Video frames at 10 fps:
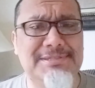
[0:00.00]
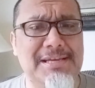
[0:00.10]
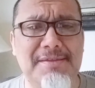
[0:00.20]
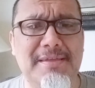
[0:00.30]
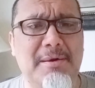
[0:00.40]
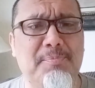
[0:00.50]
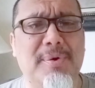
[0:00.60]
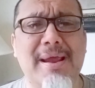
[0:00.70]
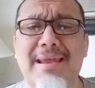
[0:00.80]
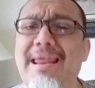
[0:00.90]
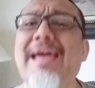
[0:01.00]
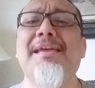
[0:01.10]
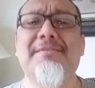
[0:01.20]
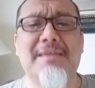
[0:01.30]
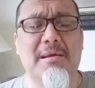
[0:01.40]
sitting there praying,
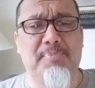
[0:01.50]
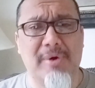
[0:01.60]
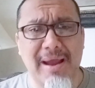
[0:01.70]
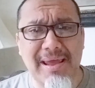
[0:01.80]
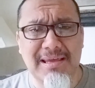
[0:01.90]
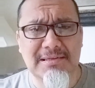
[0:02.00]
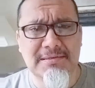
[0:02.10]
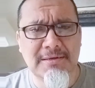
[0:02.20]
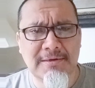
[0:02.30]
laying there praying